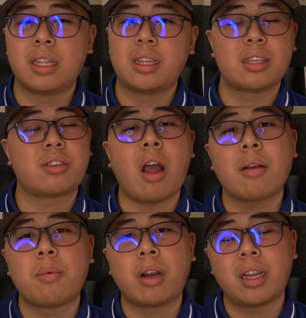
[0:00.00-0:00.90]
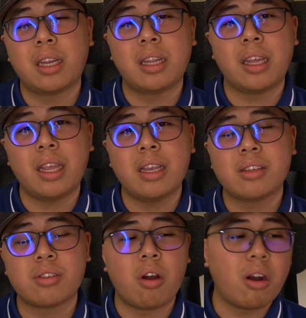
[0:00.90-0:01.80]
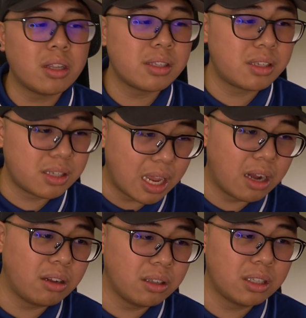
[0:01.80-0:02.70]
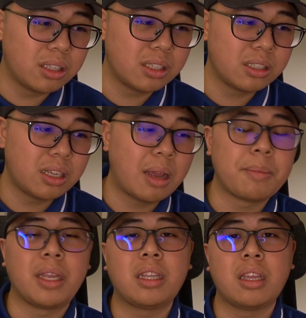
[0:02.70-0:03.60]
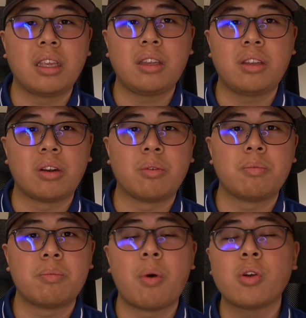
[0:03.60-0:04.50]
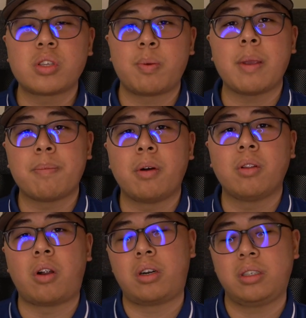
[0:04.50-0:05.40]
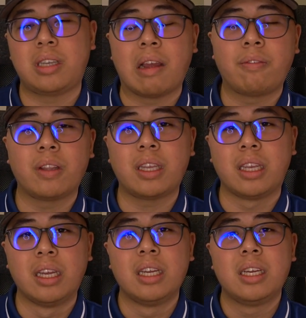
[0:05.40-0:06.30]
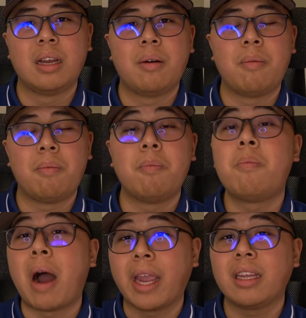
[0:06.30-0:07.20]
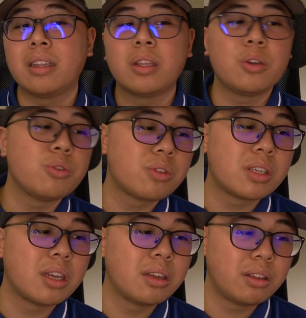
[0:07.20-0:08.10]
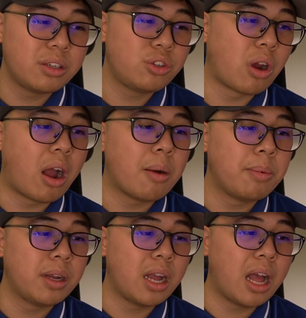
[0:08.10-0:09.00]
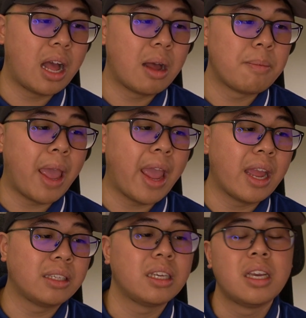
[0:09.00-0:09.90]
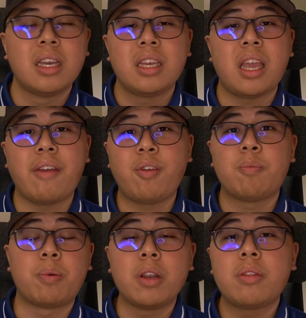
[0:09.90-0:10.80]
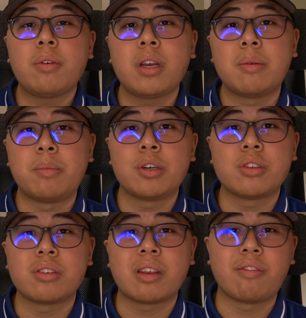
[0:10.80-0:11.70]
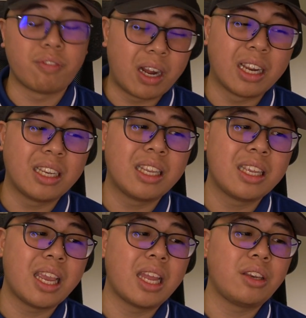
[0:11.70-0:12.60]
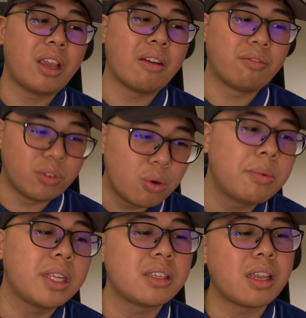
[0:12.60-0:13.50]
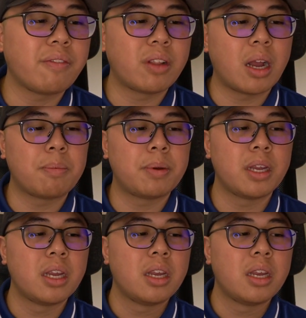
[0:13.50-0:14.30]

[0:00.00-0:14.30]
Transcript: The stock market is on sale. Most people are definitely might lose their job. And if you burn through your emergency fund and you have no money saved up,